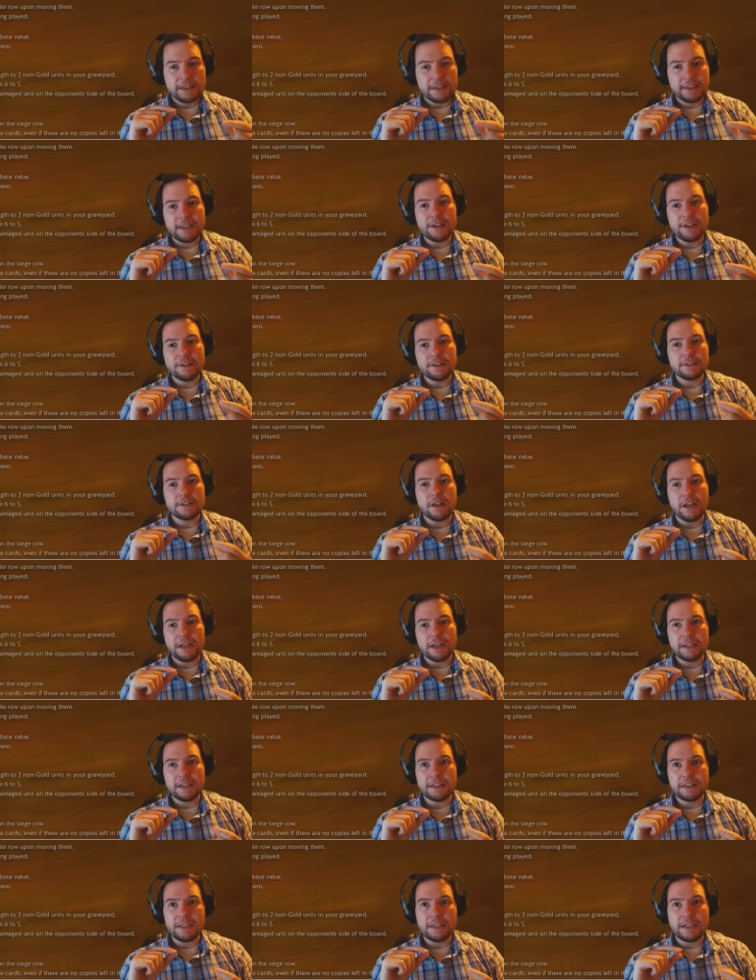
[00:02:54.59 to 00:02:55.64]
Things
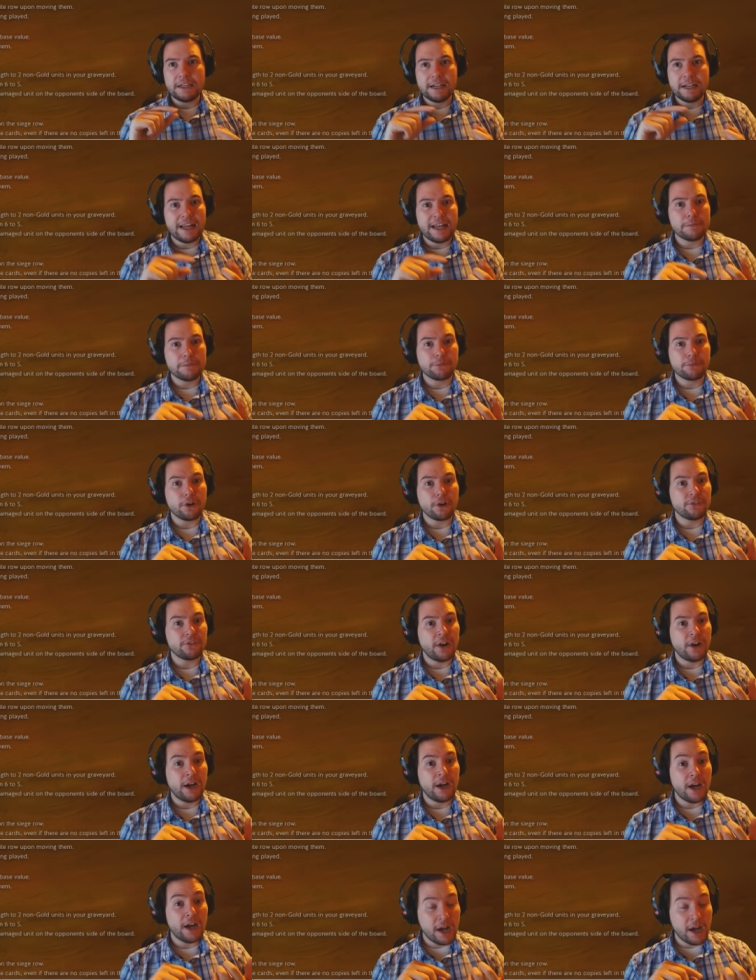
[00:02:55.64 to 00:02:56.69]
like the Clan
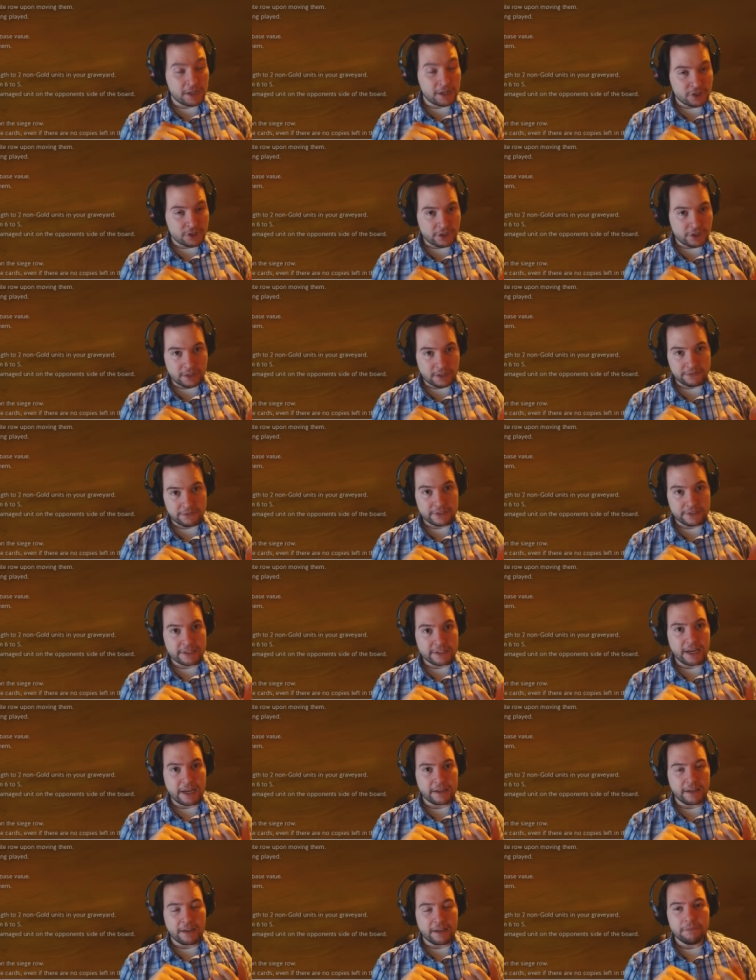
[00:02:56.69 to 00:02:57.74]
Brockvar Archer for
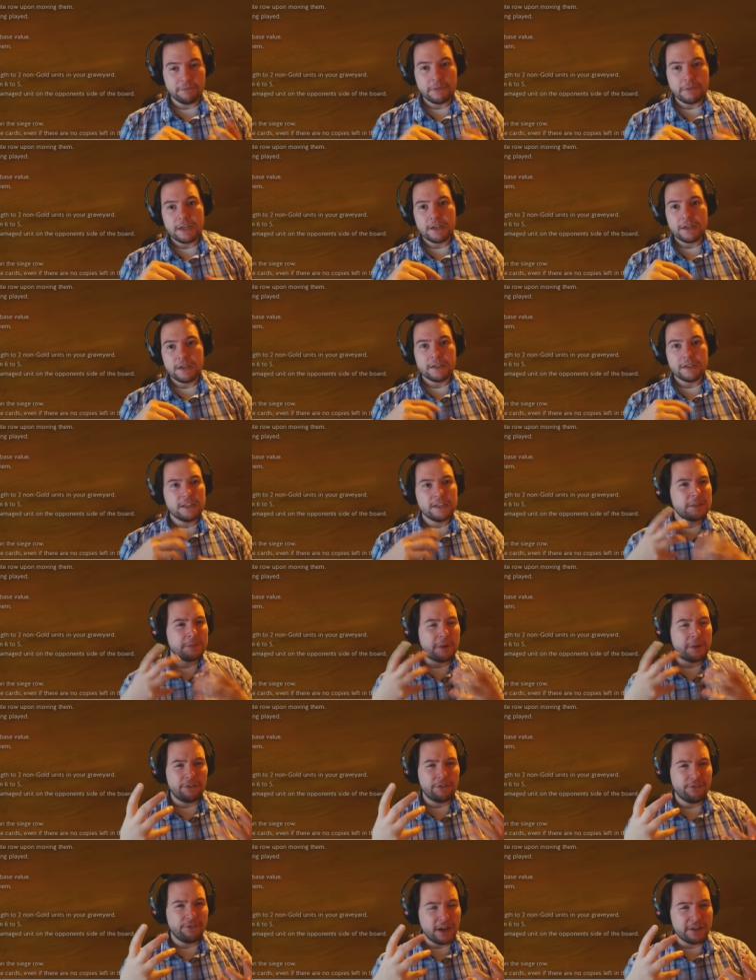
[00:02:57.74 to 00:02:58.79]
Skellige is
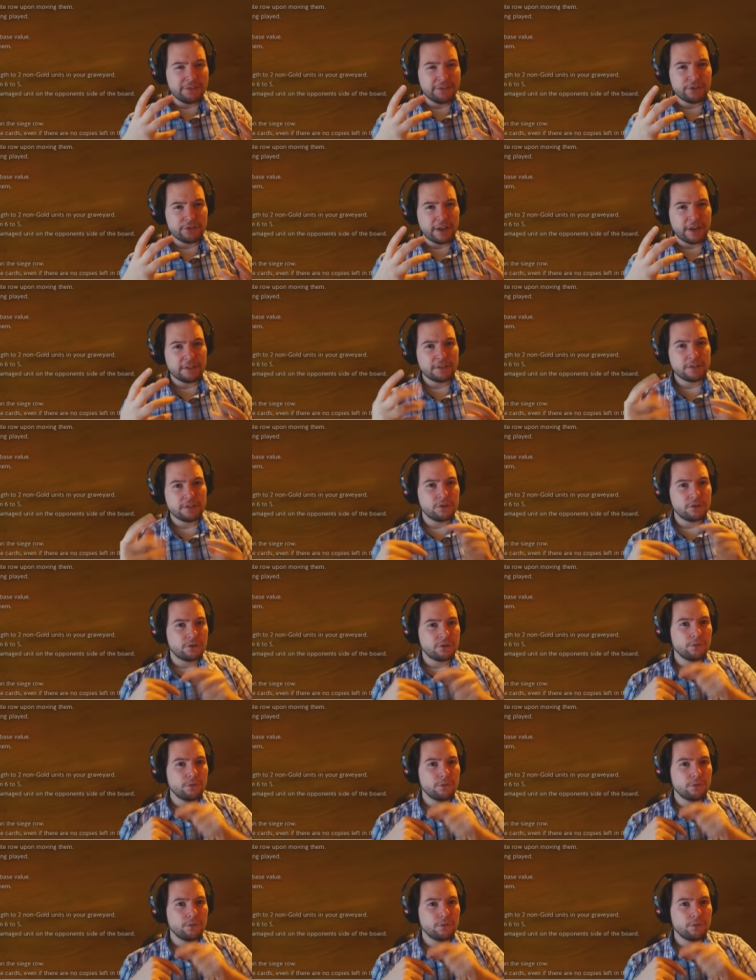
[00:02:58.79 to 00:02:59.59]
about 5 strength, just